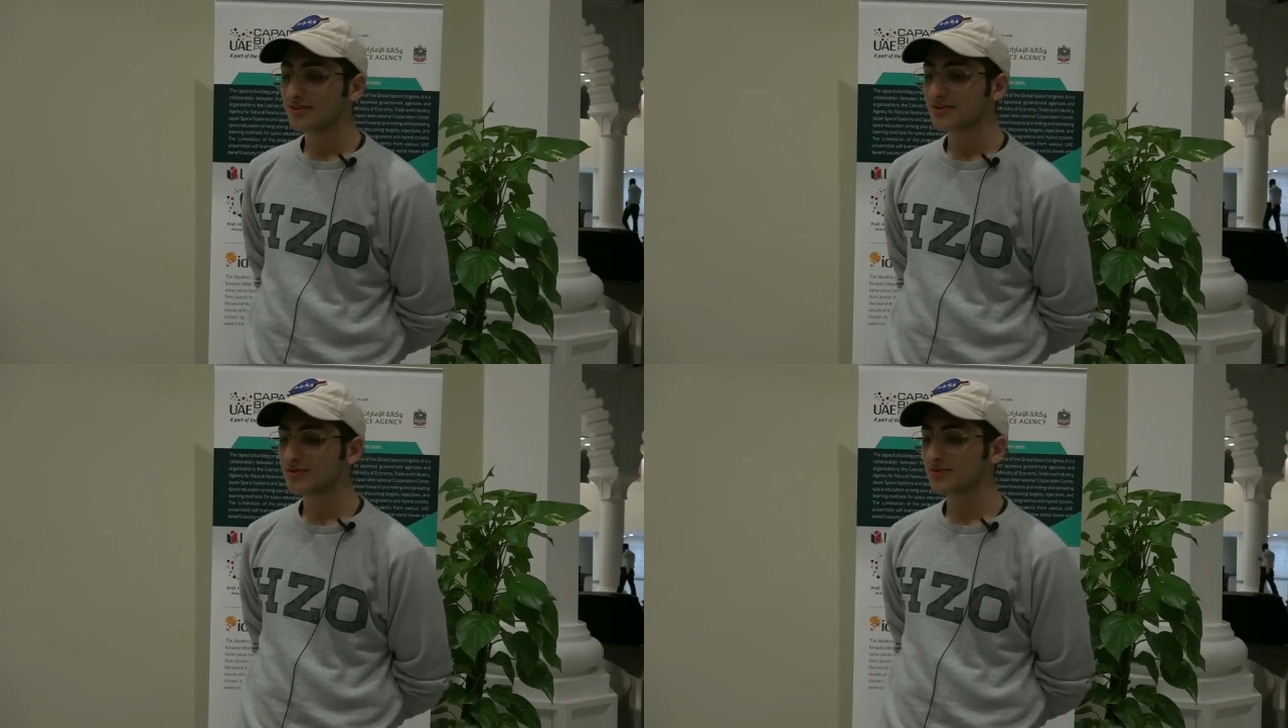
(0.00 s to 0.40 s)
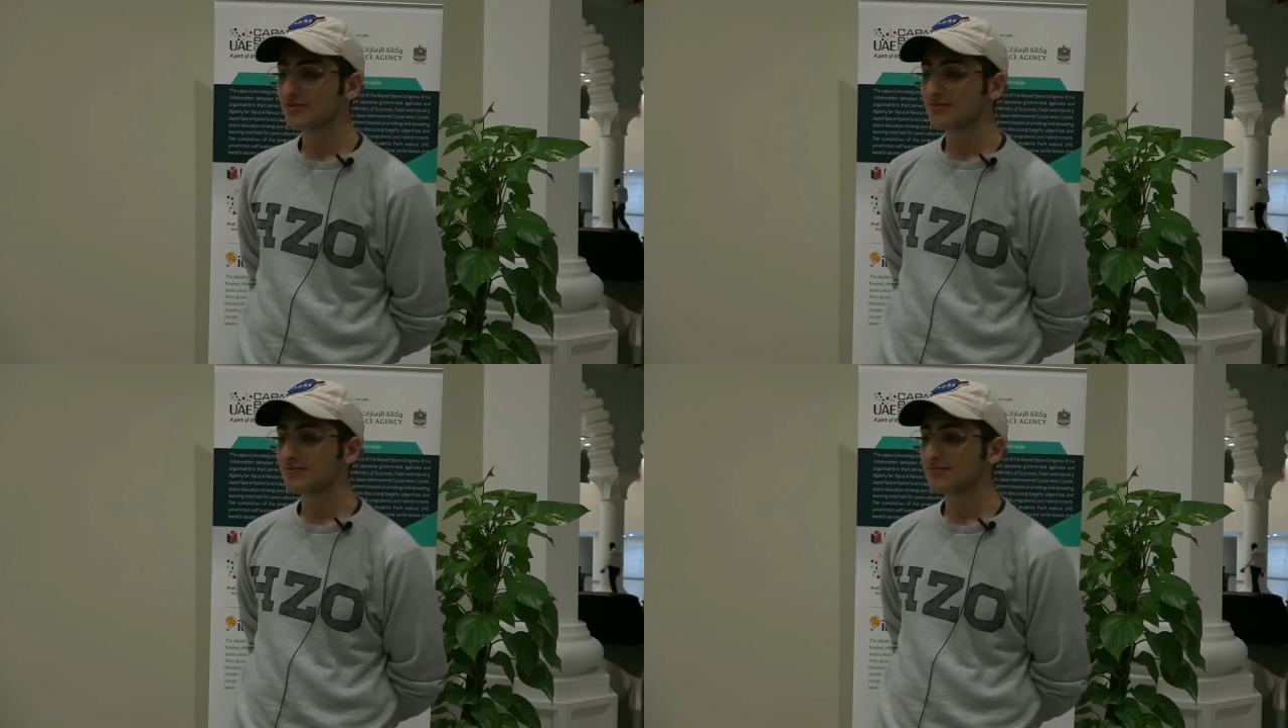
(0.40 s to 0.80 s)
So
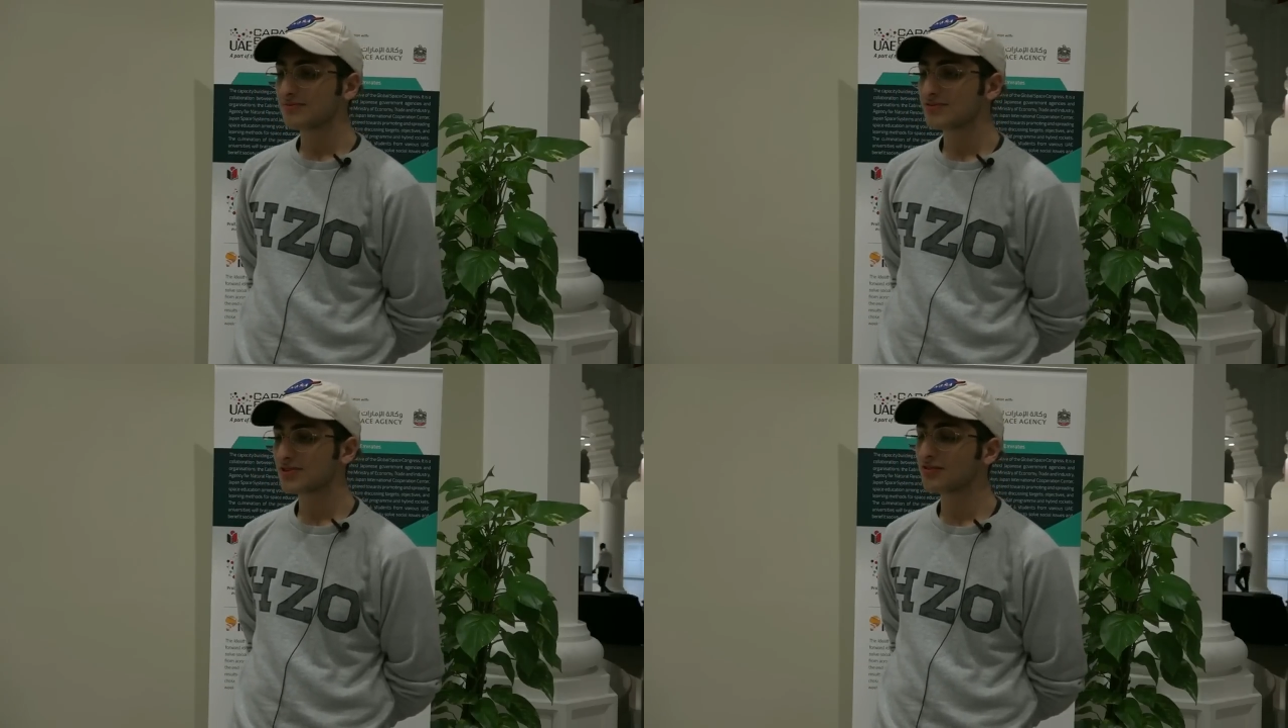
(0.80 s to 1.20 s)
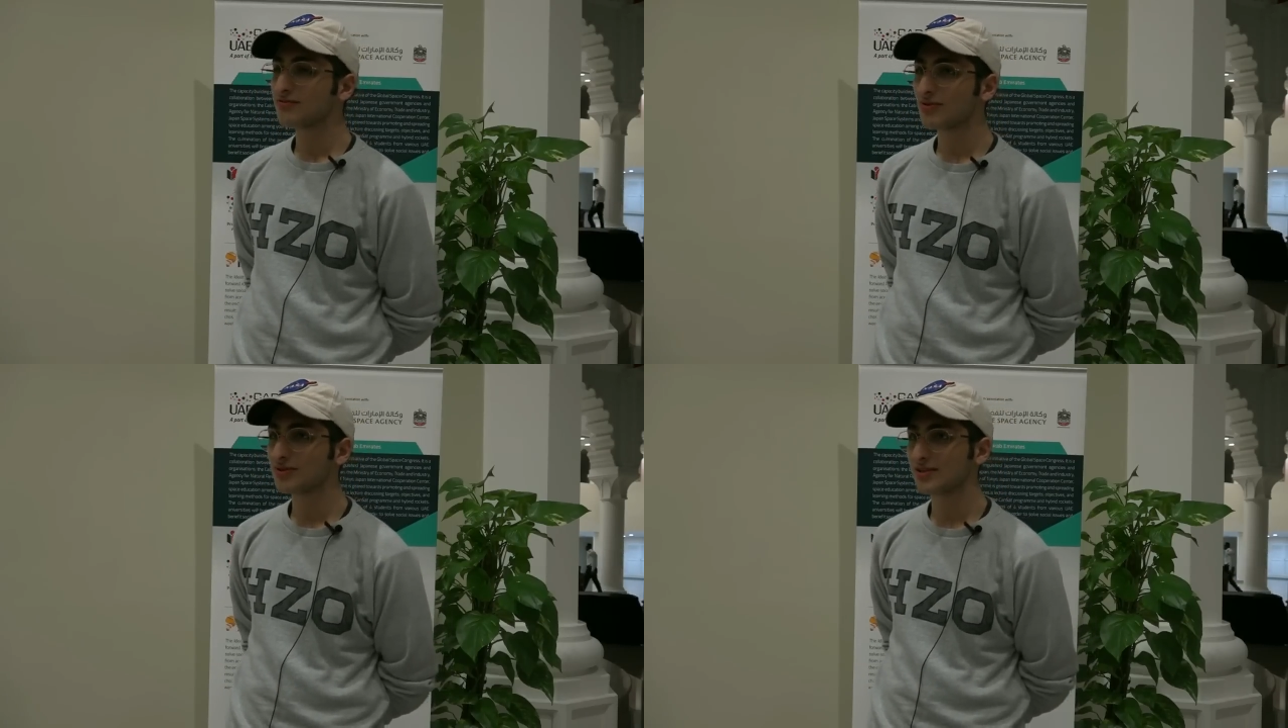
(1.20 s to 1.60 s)
start
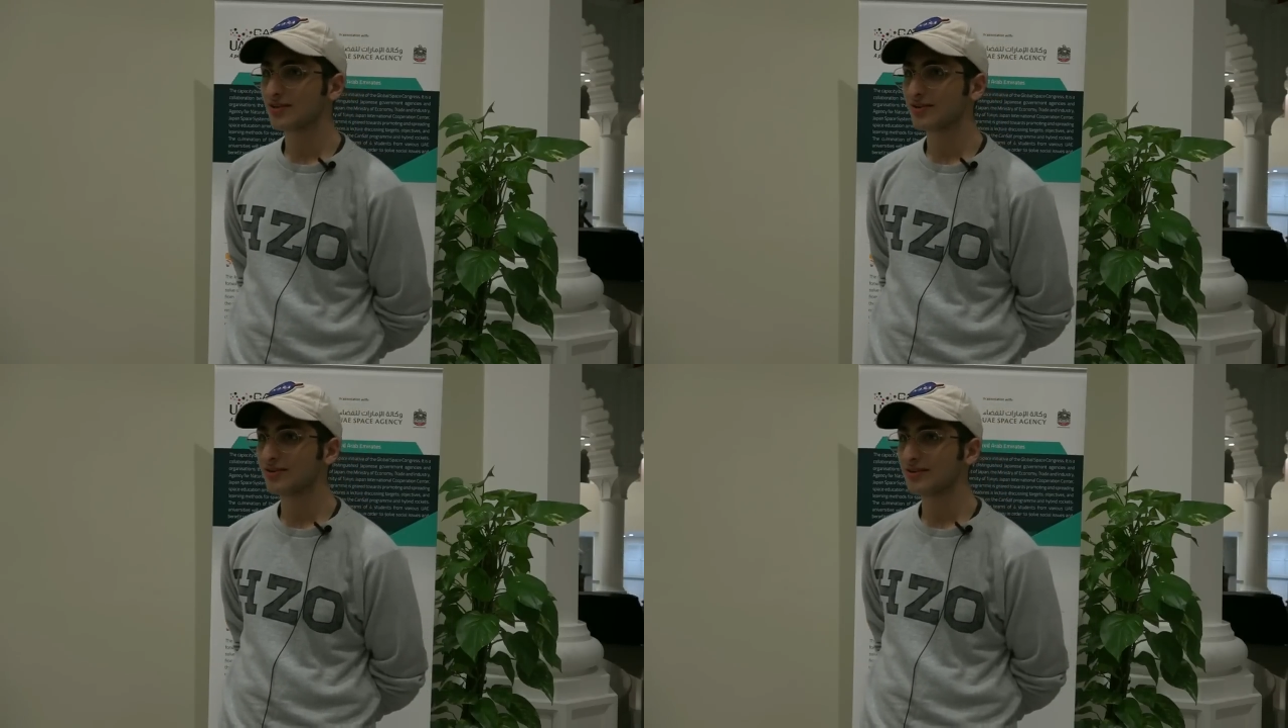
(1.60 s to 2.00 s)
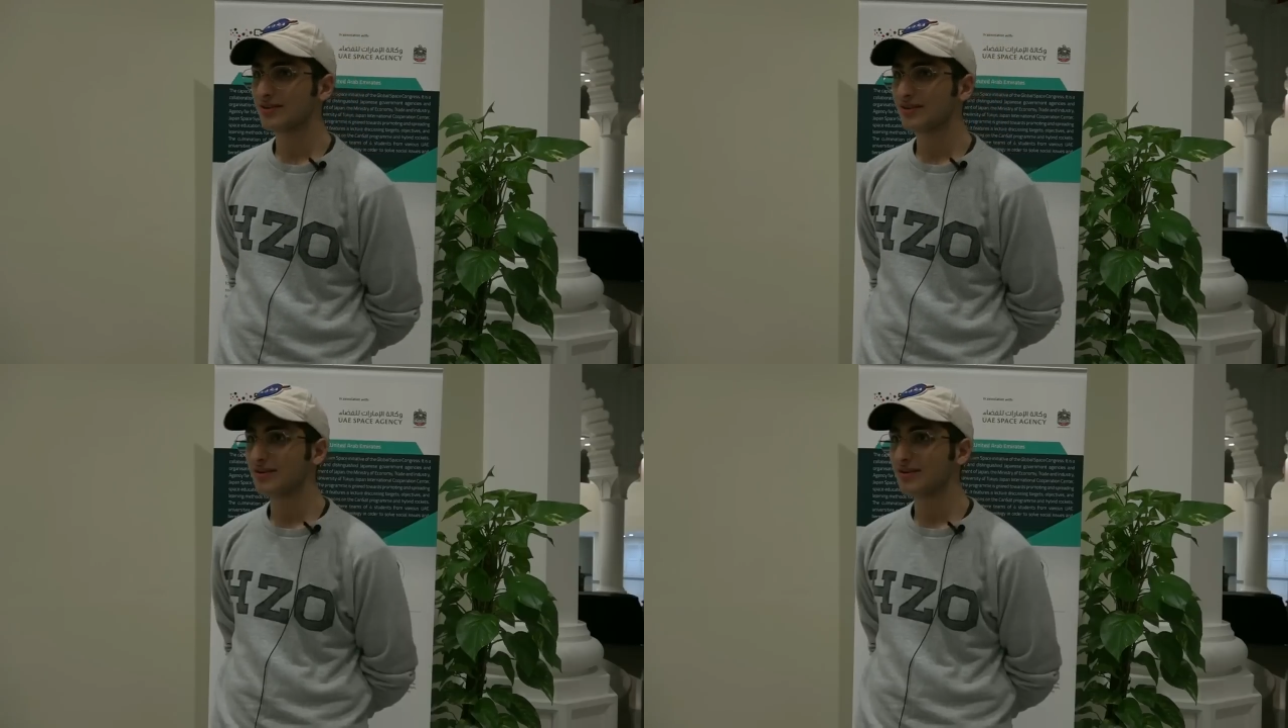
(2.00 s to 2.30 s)
focusing on